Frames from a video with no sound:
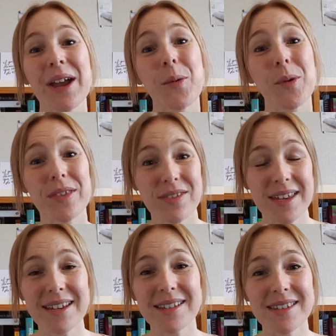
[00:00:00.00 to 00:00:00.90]
With
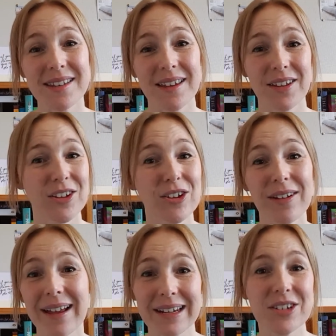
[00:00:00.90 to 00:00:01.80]
this, you
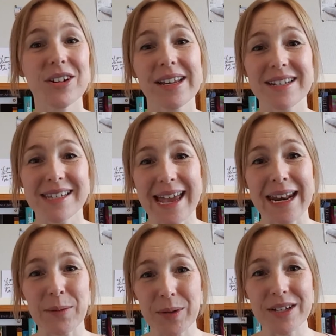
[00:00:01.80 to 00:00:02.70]
are literally just
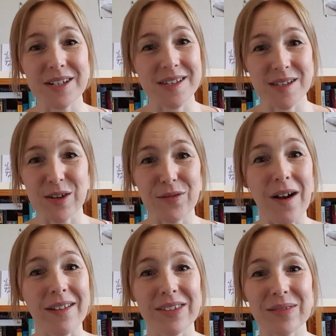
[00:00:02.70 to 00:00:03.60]
adding pictures as you
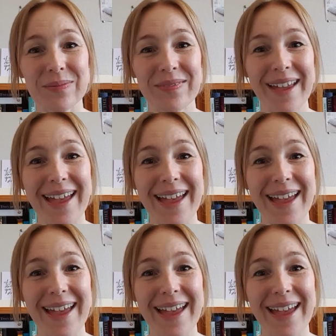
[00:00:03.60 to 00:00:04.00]
find them.